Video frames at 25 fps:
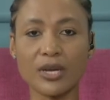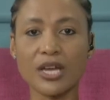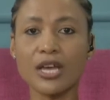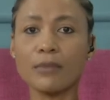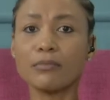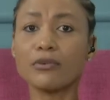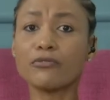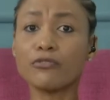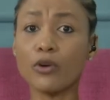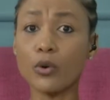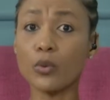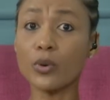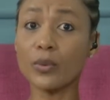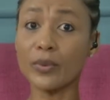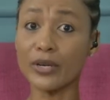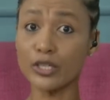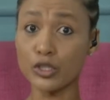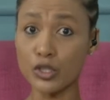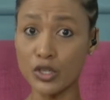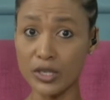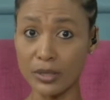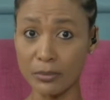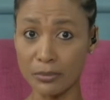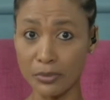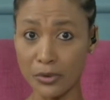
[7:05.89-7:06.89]
Before we went
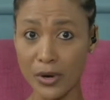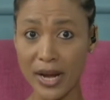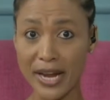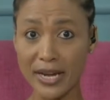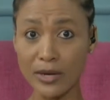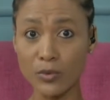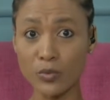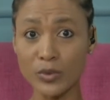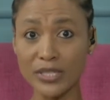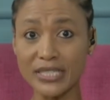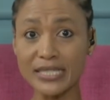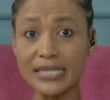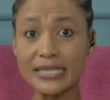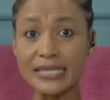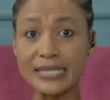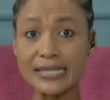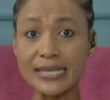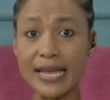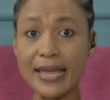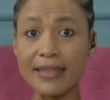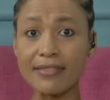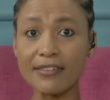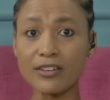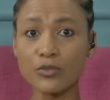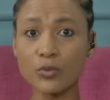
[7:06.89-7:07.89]
on a break, we did
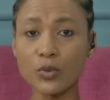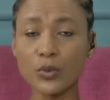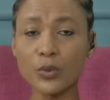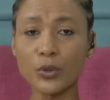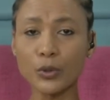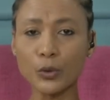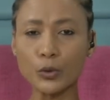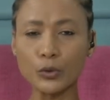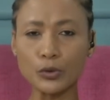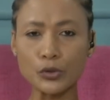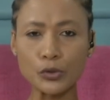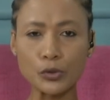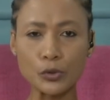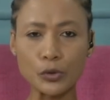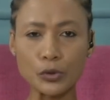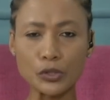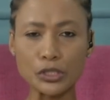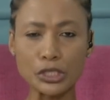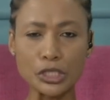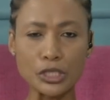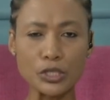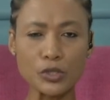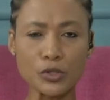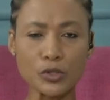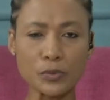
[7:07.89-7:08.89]
say that we were going to
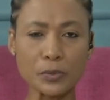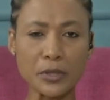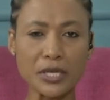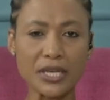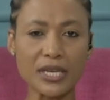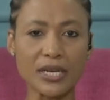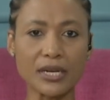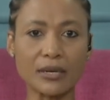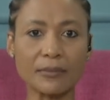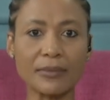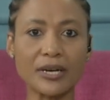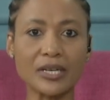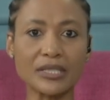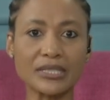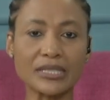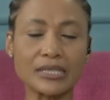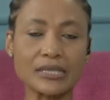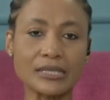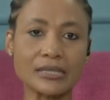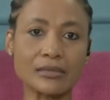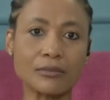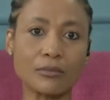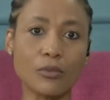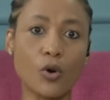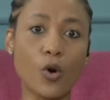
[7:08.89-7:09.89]
continue speaking about this
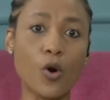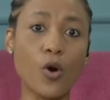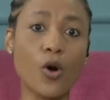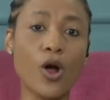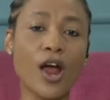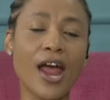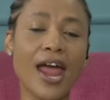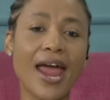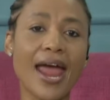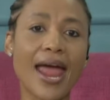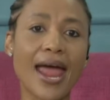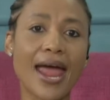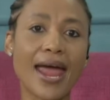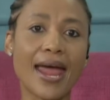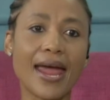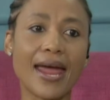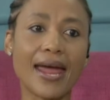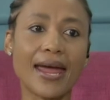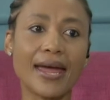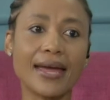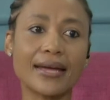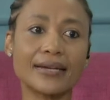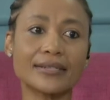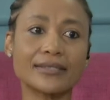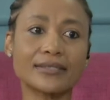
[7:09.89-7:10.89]
some more
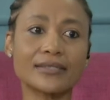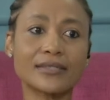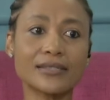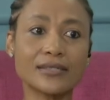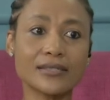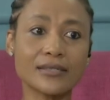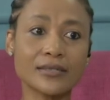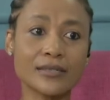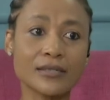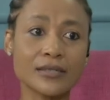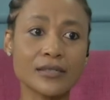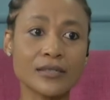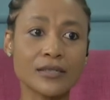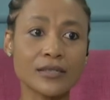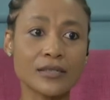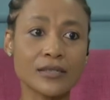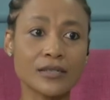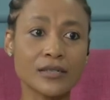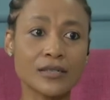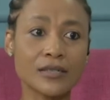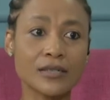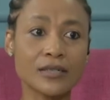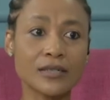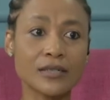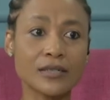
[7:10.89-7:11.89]
and
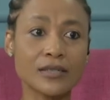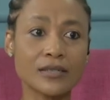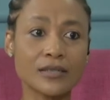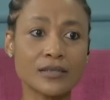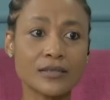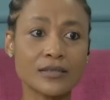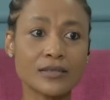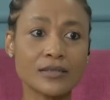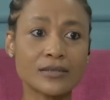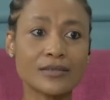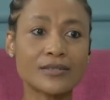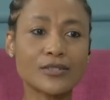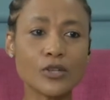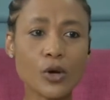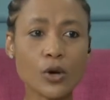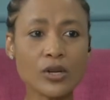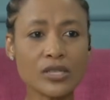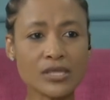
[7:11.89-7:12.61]
talk